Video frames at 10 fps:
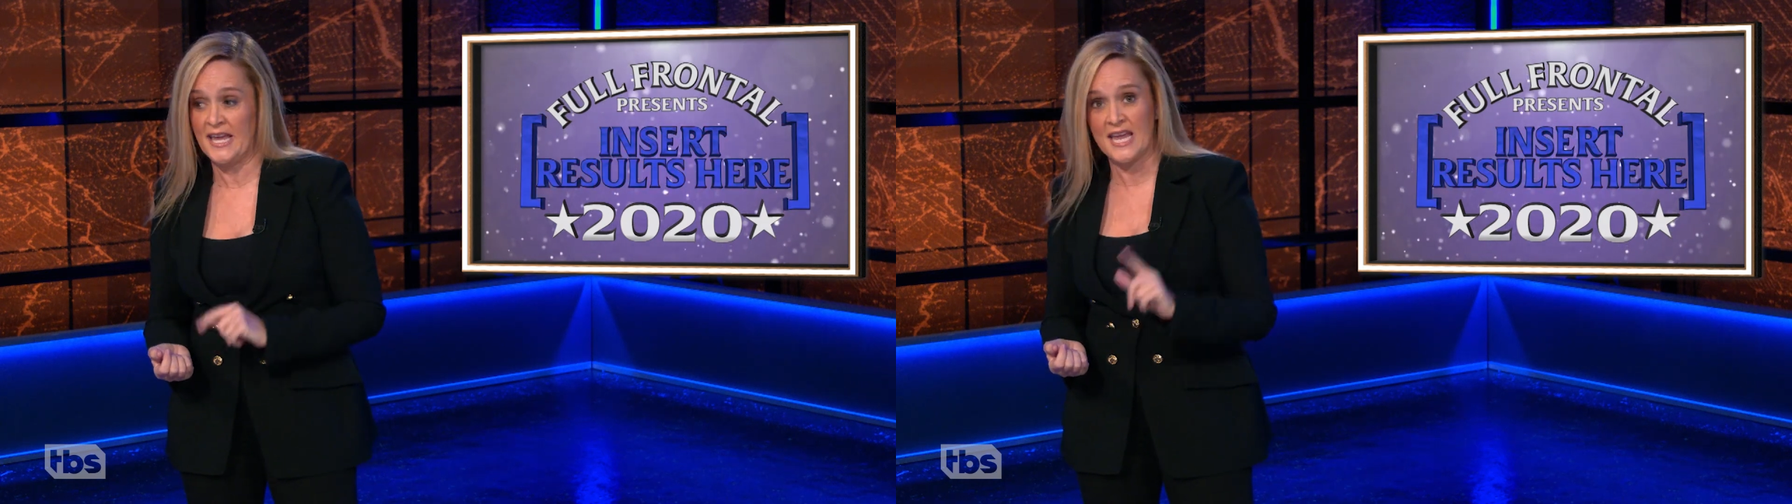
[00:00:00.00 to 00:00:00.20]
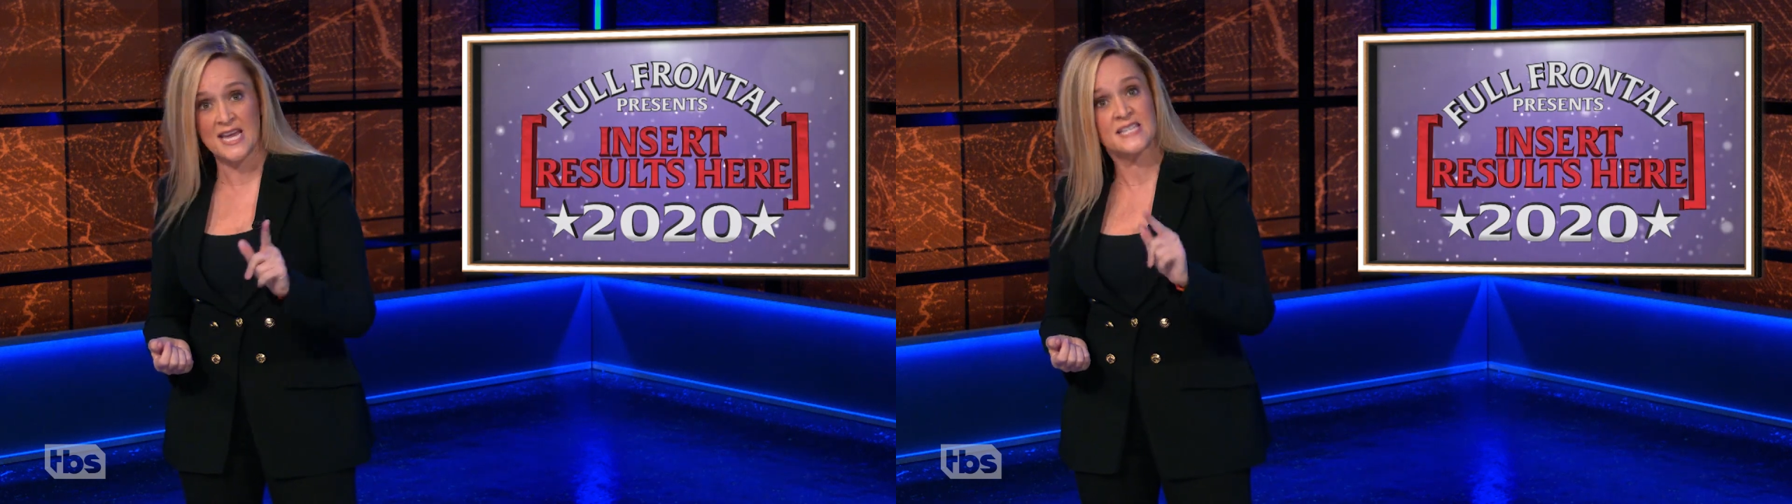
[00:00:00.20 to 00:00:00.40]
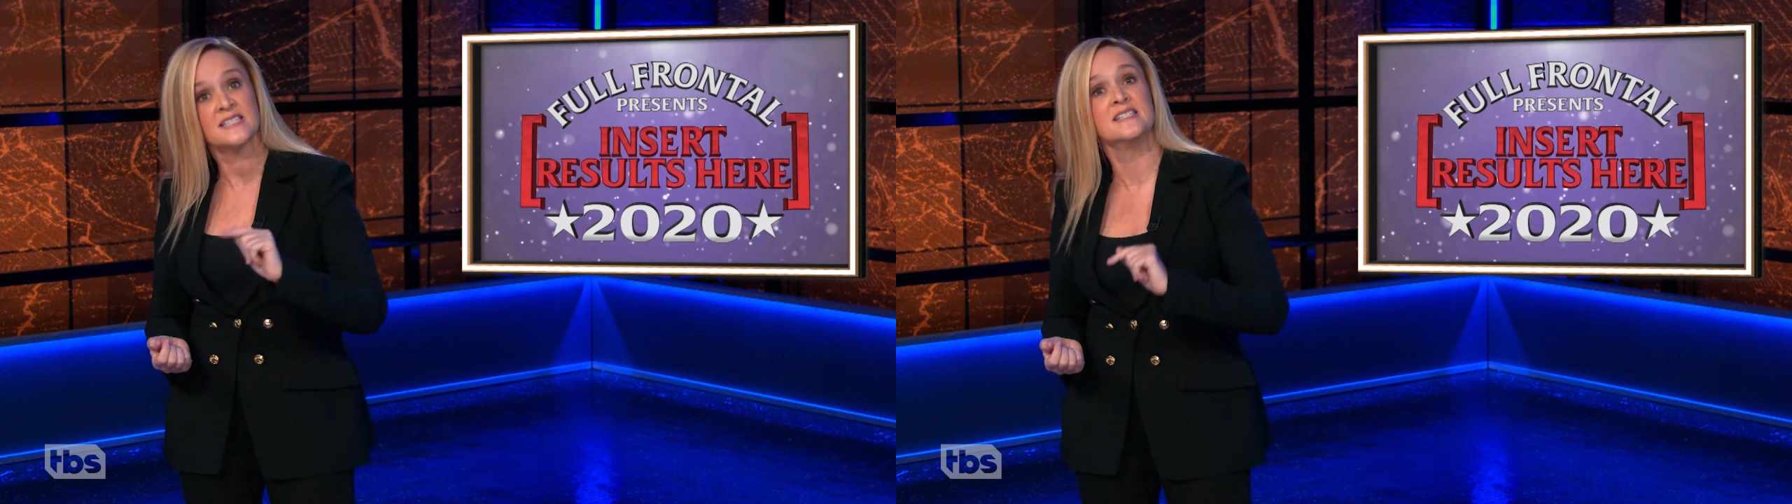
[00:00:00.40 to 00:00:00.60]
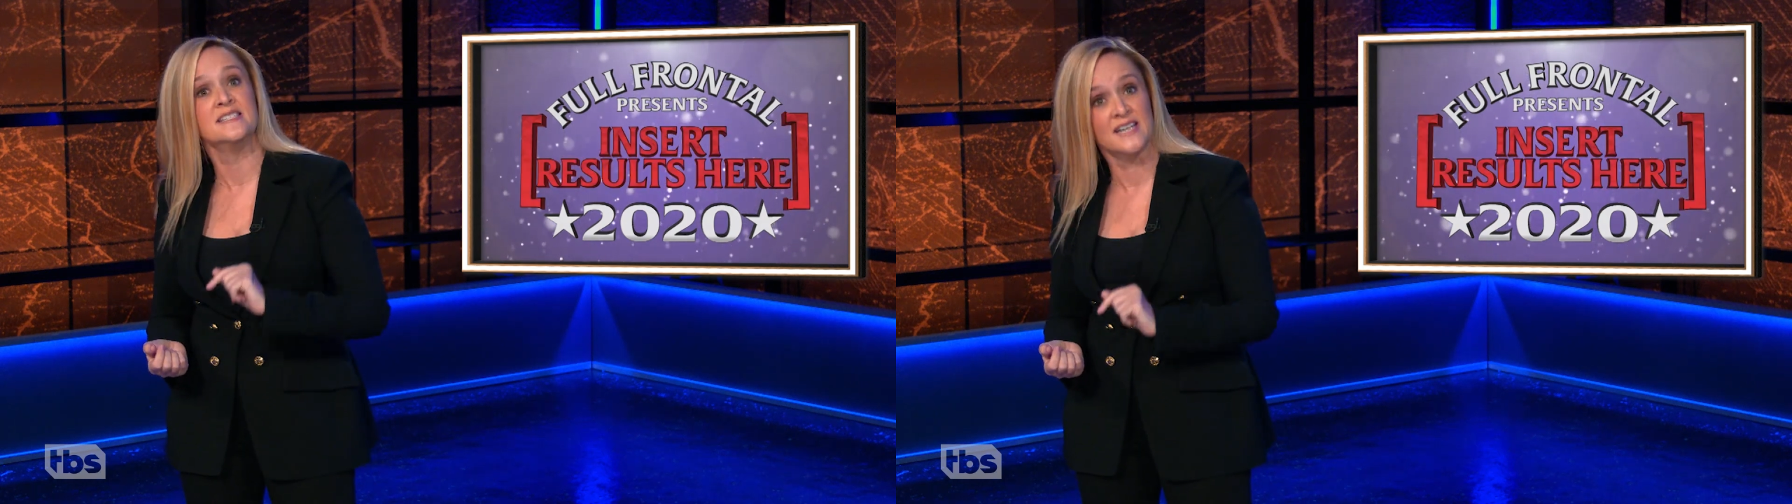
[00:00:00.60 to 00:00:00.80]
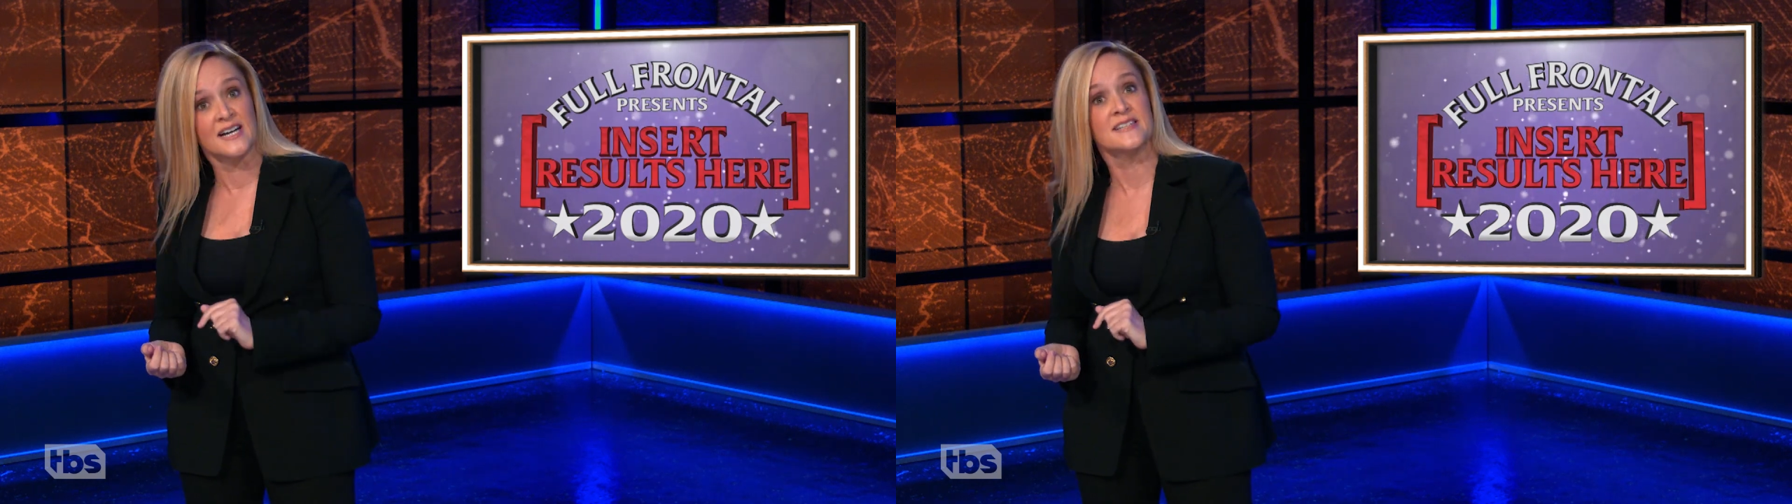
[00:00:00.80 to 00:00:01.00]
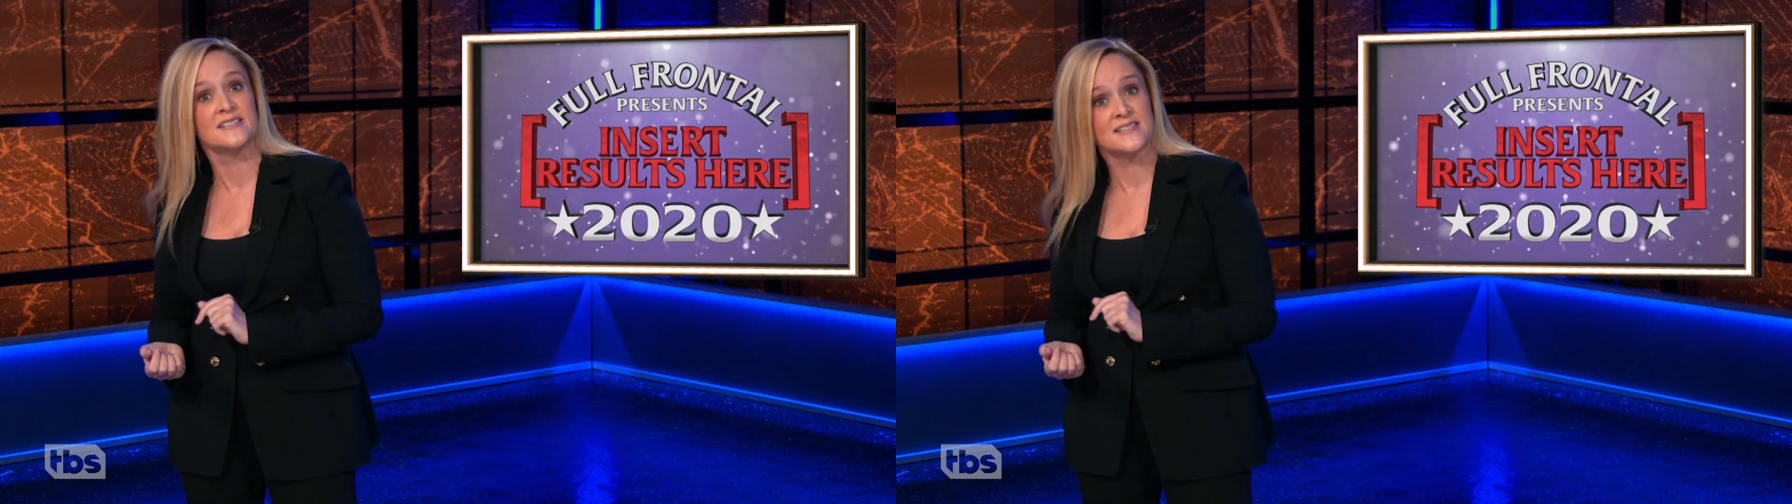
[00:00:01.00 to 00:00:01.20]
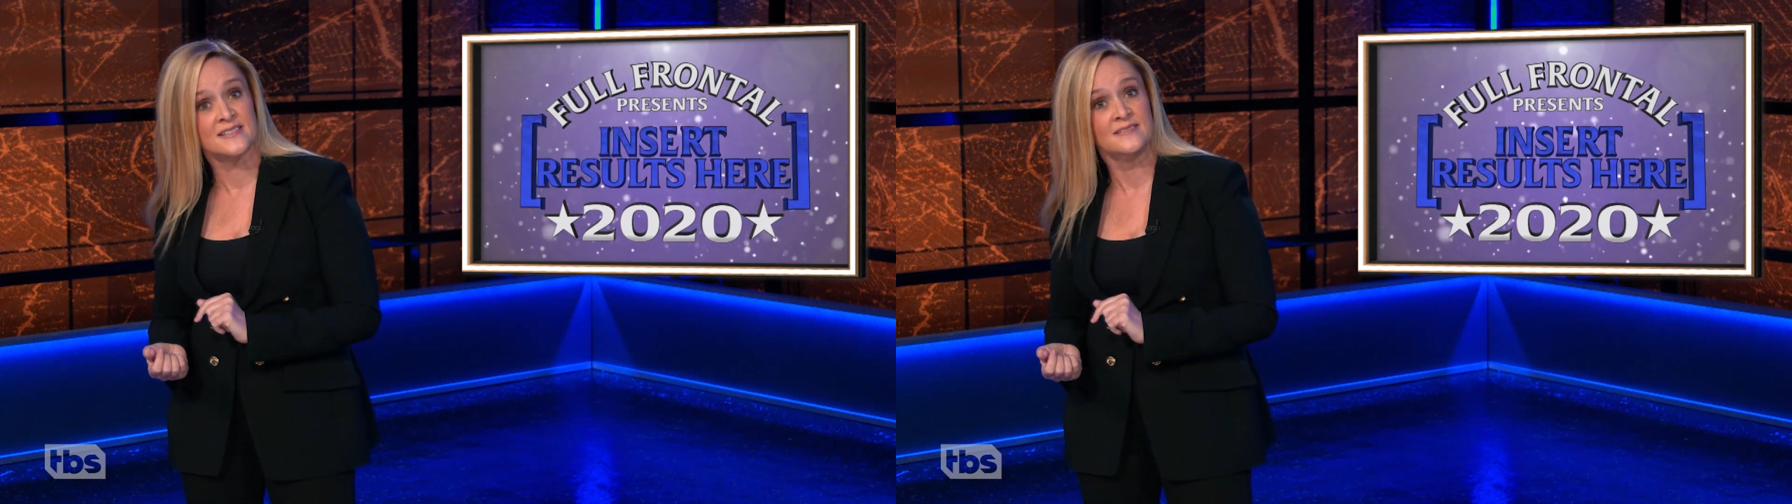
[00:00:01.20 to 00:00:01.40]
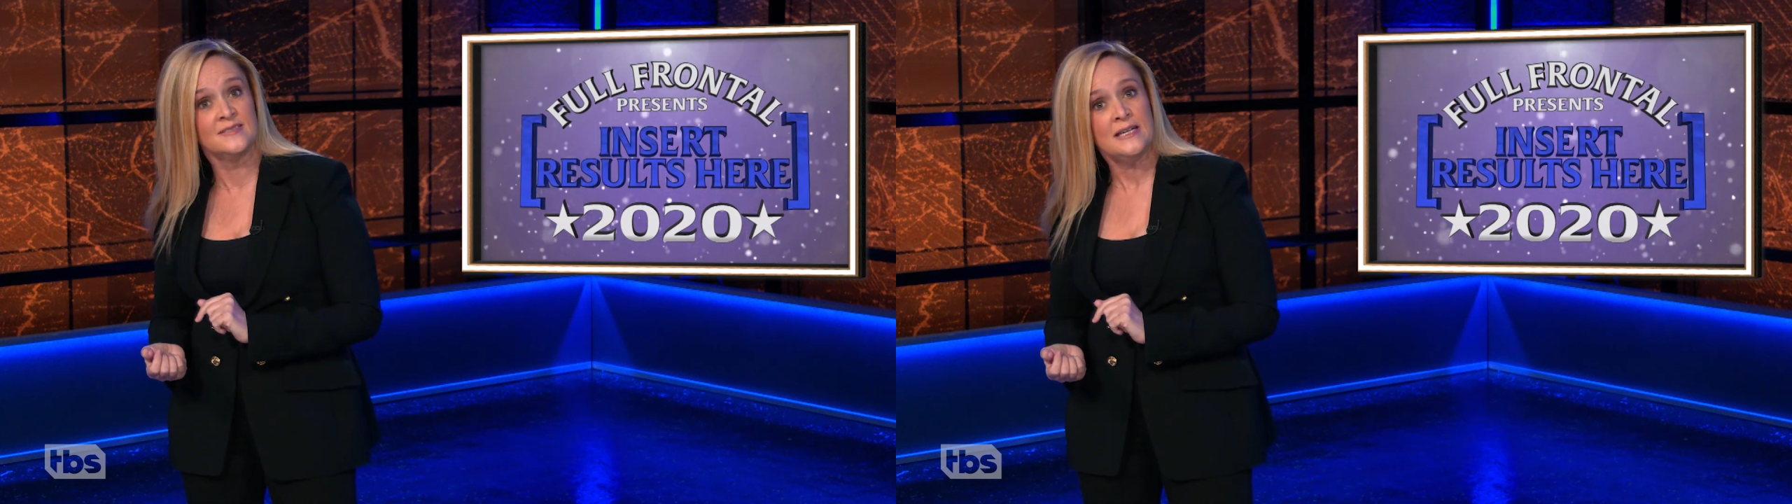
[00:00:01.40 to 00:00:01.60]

It does.